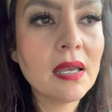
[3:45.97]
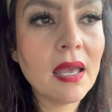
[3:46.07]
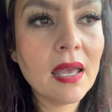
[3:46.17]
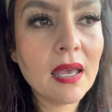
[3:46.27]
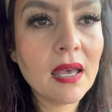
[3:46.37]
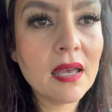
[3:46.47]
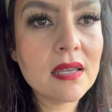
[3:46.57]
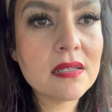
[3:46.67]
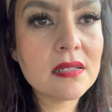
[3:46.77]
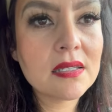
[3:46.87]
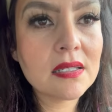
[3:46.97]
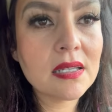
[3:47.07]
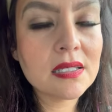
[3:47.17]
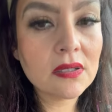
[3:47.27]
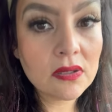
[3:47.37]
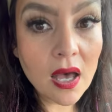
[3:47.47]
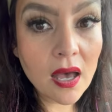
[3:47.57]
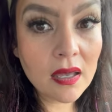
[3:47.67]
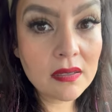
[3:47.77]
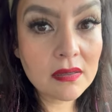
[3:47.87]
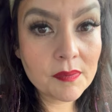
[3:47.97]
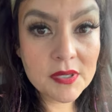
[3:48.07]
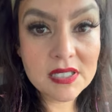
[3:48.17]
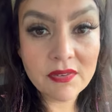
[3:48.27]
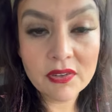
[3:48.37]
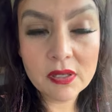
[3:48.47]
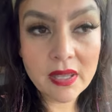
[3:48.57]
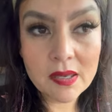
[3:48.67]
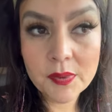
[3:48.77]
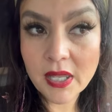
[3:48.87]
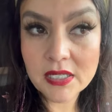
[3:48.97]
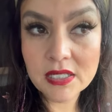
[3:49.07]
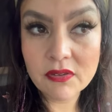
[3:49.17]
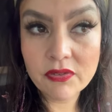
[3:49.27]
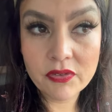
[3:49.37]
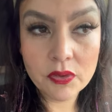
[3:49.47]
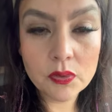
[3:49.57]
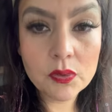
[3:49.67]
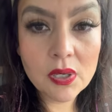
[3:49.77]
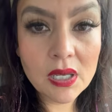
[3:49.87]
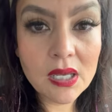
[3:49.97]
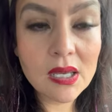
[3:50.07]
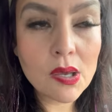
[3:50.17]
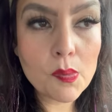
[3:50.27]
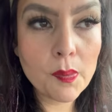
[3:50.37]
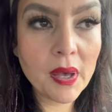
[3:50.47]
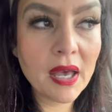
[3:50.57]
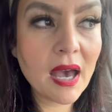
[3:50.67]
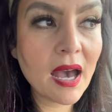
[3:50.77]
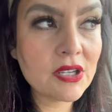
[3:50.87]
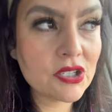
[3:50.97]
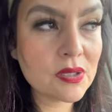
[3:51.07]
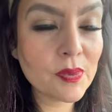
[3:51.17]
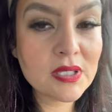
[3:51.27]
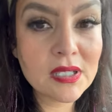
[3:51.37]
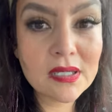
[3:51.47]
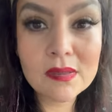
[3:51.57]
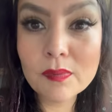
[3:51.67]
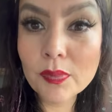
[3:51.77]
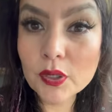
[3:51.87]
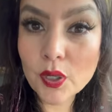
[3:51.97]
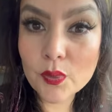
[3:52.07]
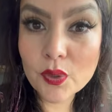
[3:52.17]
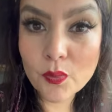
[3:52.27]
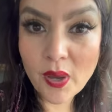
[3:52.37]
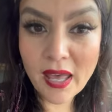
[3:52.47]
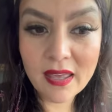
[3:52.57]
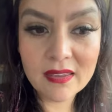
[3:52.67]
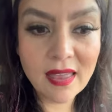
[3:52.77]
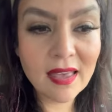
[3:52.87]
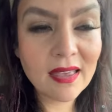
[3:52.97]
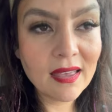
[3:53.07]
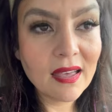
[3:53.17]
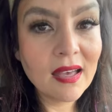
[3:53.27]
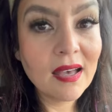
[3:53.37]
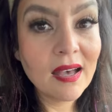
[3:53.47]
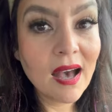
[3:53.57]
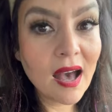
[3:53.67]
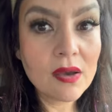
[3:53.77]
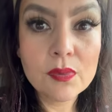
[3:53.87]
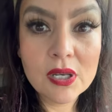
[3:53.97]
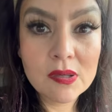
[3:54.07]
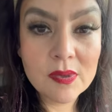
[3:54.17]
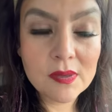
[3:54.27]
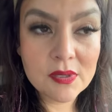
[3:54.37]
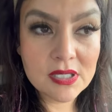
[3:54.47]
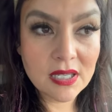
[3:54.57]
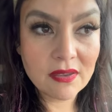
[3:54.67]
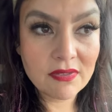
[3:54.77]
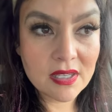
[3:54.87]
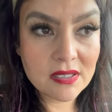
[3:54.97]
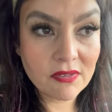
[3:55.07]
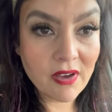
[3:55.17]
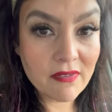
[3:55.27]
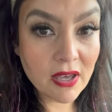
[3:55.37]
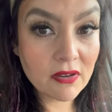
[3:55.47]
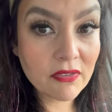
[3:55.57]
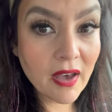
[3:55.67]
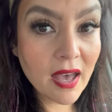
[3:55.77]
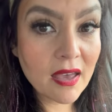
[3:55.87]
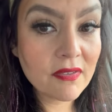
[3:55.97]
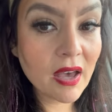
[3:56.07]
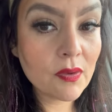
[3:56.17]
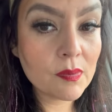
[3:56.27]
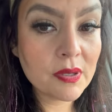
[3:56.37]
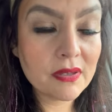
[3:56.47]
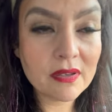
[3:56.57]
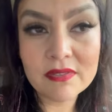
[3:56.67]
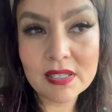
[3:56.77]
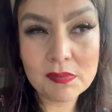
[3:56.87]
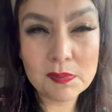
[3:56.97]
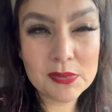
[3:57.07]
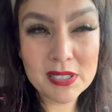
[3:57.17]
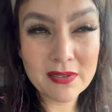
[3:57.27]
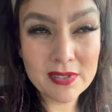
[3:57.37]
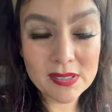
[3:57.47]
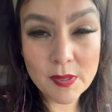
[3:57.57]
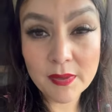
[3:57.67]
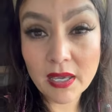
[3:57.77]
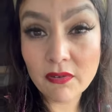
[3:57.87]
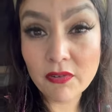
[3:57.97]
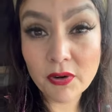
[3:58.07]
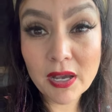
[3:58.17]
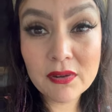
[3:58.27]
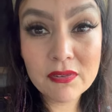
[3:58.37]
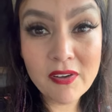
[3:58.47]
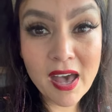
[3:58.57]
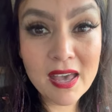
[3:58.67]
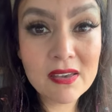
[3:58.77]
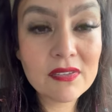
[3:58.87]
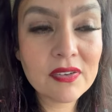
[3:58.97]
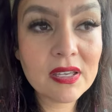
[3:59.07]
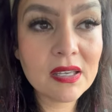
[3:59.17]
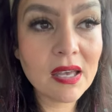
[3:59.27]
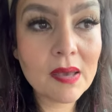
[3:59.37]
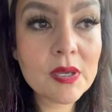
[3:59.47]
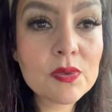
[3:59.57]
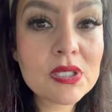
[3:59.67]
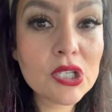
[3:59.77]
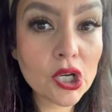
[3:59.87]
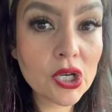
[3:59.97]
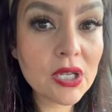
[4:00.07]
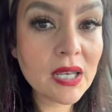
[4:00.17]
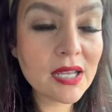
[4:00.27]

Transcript: And it's a lot. I mean, it's definitely like plenty of food, but I just wasn't blown away. Like I wouldn't be able to give this a 5 out of 5. I would be able to give this maybe like a 4 out of 5. I mean, it was good.